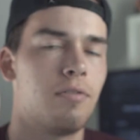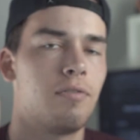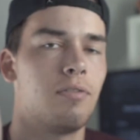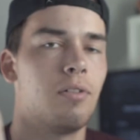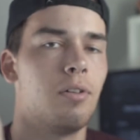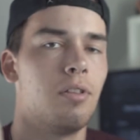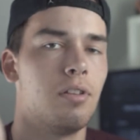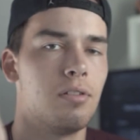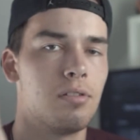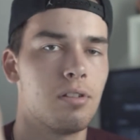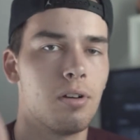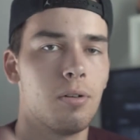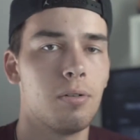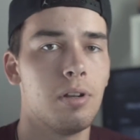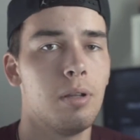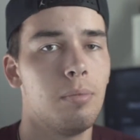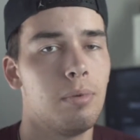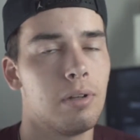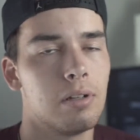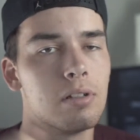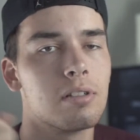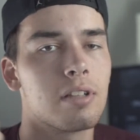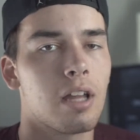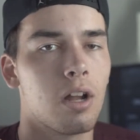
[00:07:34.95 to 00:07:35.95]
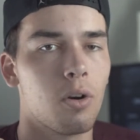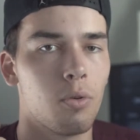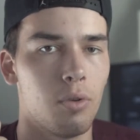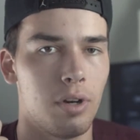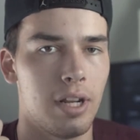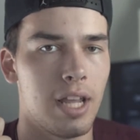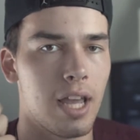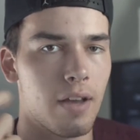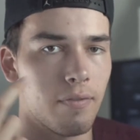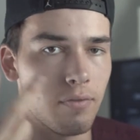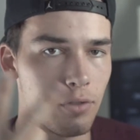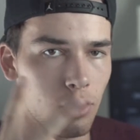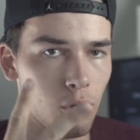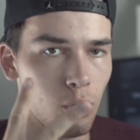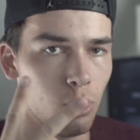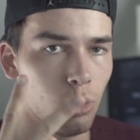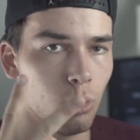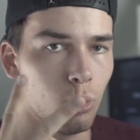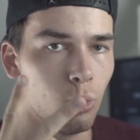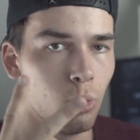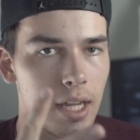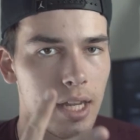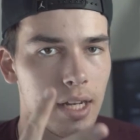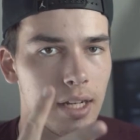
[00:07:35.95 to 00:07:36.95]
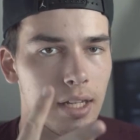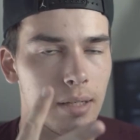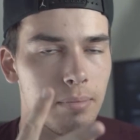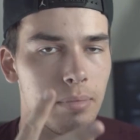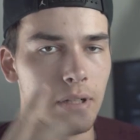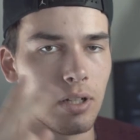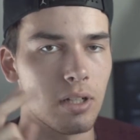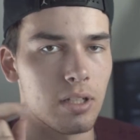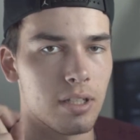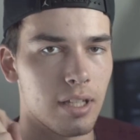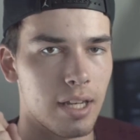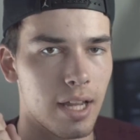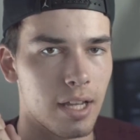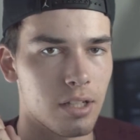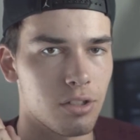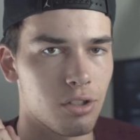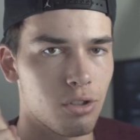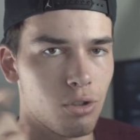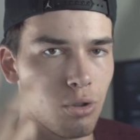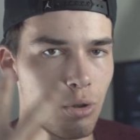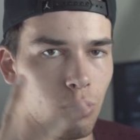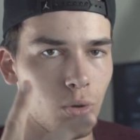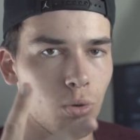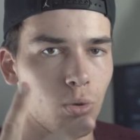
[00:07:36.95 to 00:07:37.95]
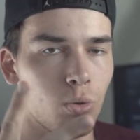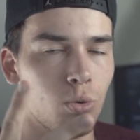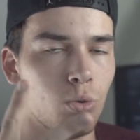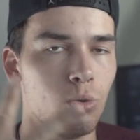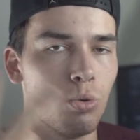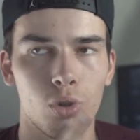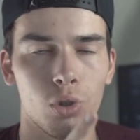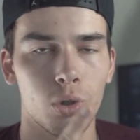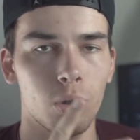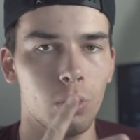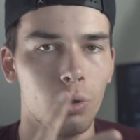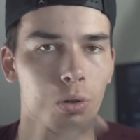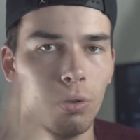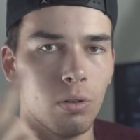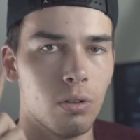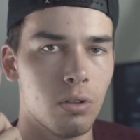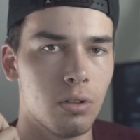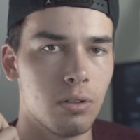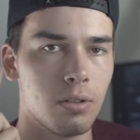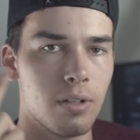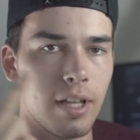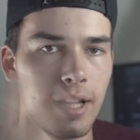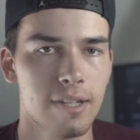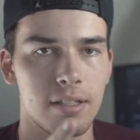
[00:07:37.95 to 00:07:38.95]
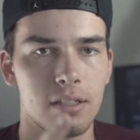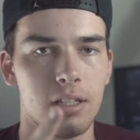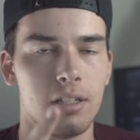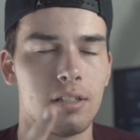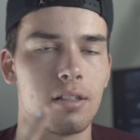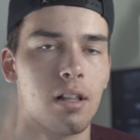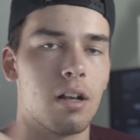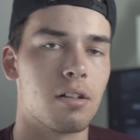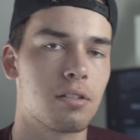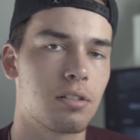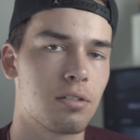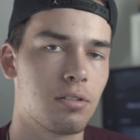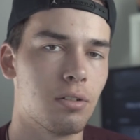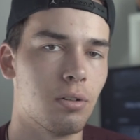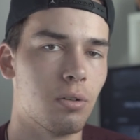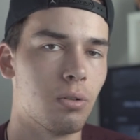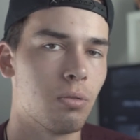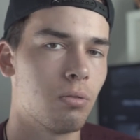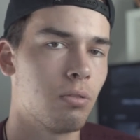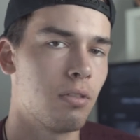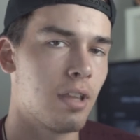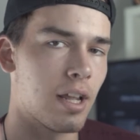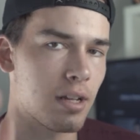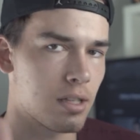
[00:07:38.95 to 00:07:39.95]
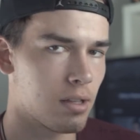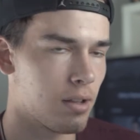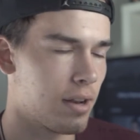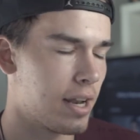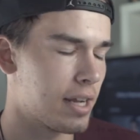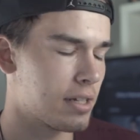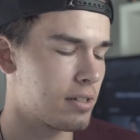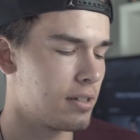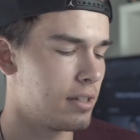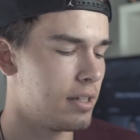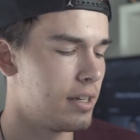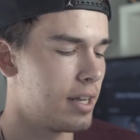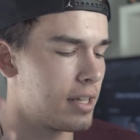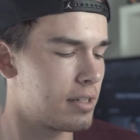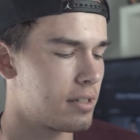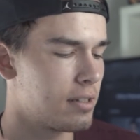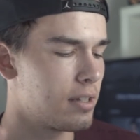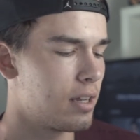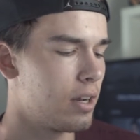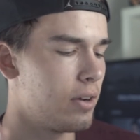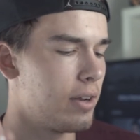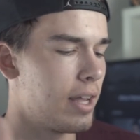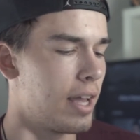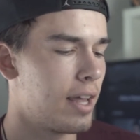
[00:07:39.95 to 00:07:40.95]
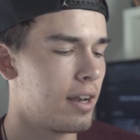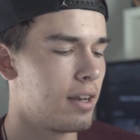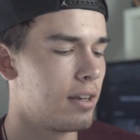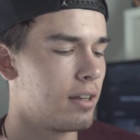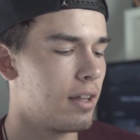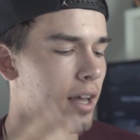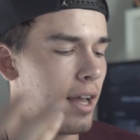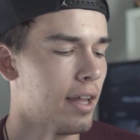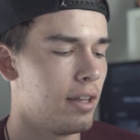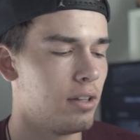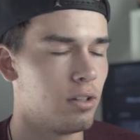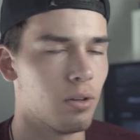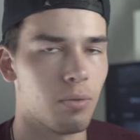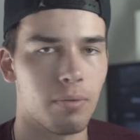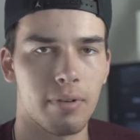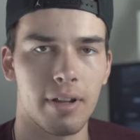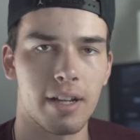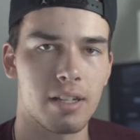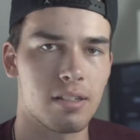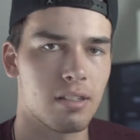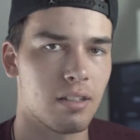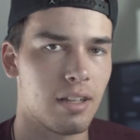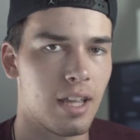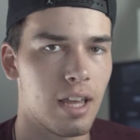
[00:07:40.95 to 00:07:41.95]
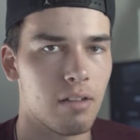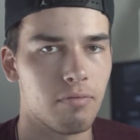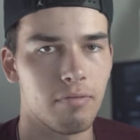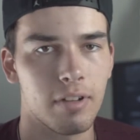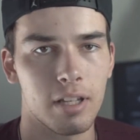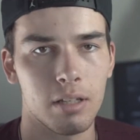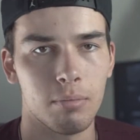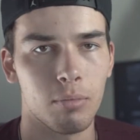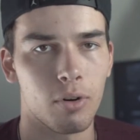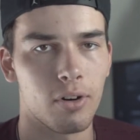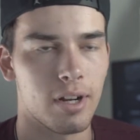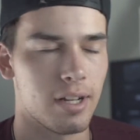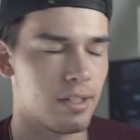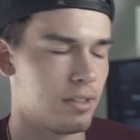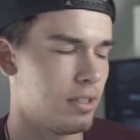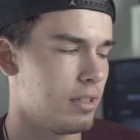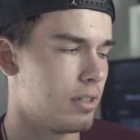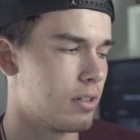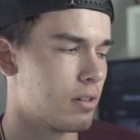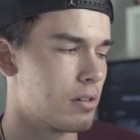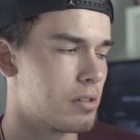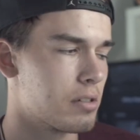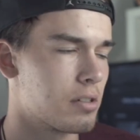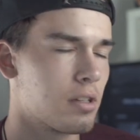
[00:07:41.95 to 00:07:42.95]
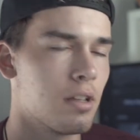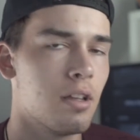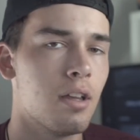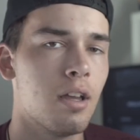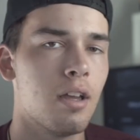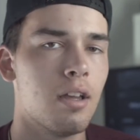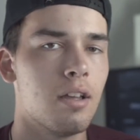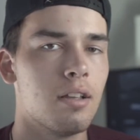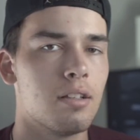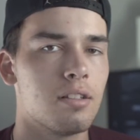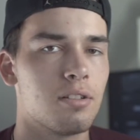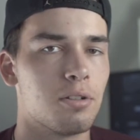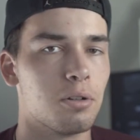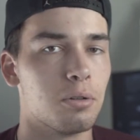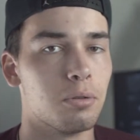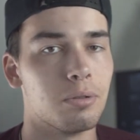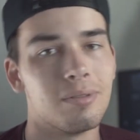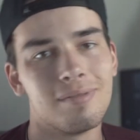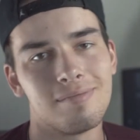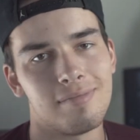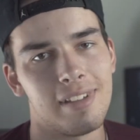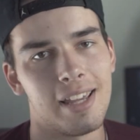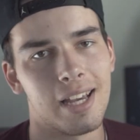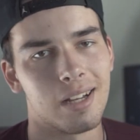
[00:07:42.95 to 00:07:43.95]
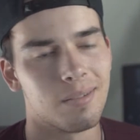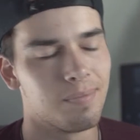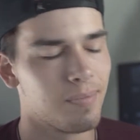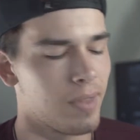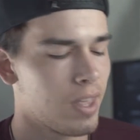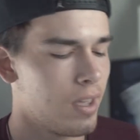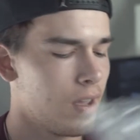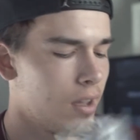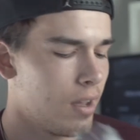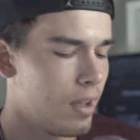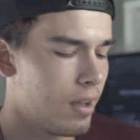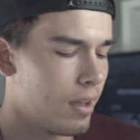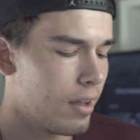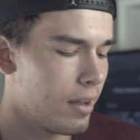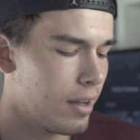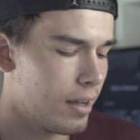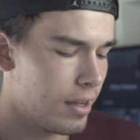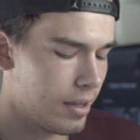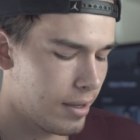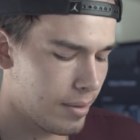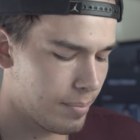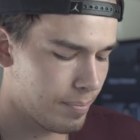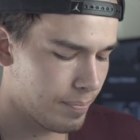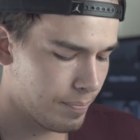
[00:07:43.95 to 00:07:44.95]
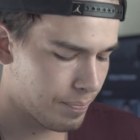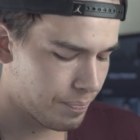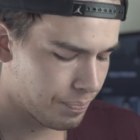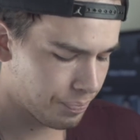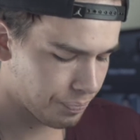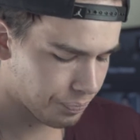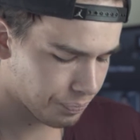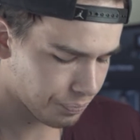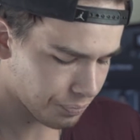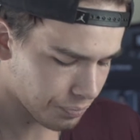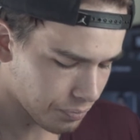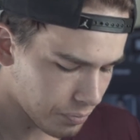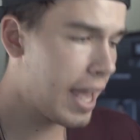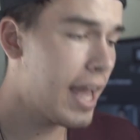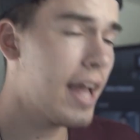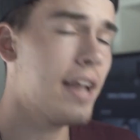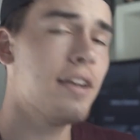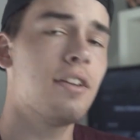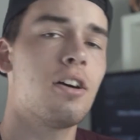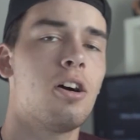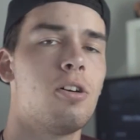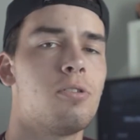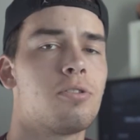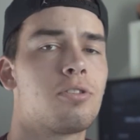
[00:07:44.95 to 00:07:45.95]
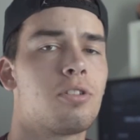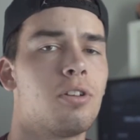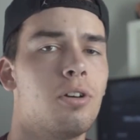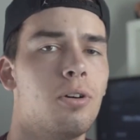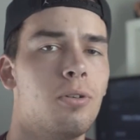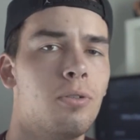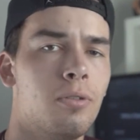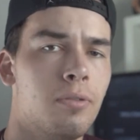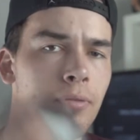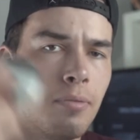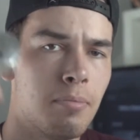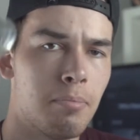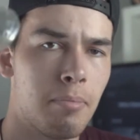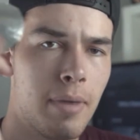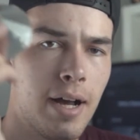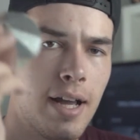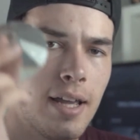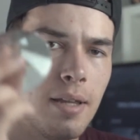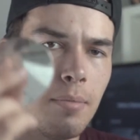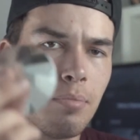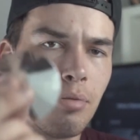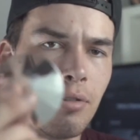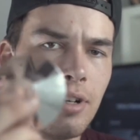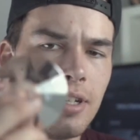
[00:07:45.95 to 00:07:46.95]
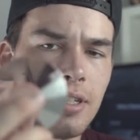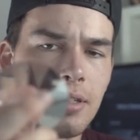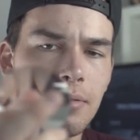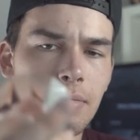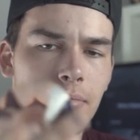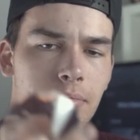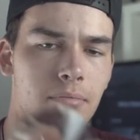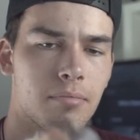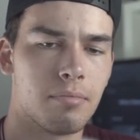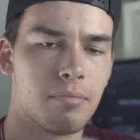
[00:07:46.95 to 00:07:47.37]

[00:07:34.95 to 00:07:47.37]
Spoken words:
for the Sony because I already have two in it, because it has two dual SD slots, so that's not actually necessary, and I don't actually have any more SD cards, so yeah. And also my prism.